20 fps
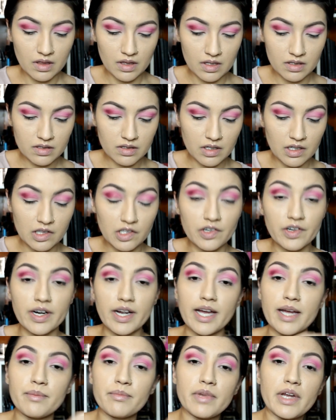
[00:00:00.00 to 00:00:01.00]
This
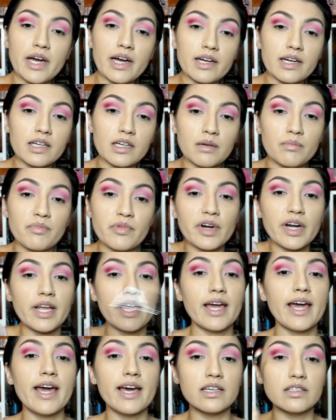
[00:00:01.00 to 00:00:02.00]
color I'm not gonna
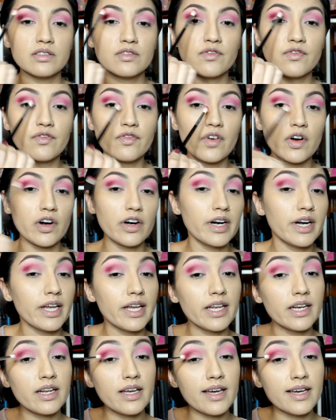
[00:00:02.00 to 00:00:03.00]
bring as far
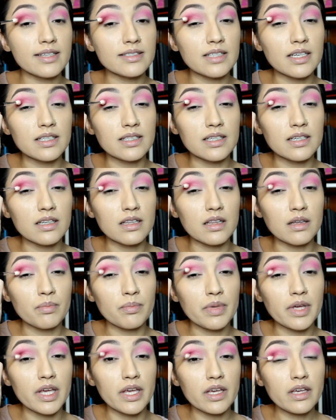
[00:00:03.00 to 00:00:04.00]
in as I did the
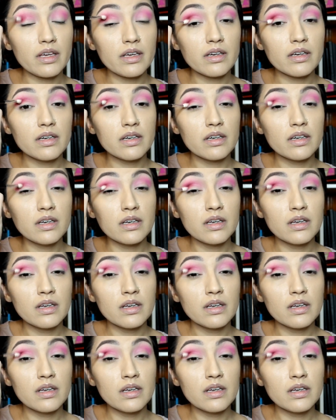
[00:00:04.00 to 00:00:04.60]
pink,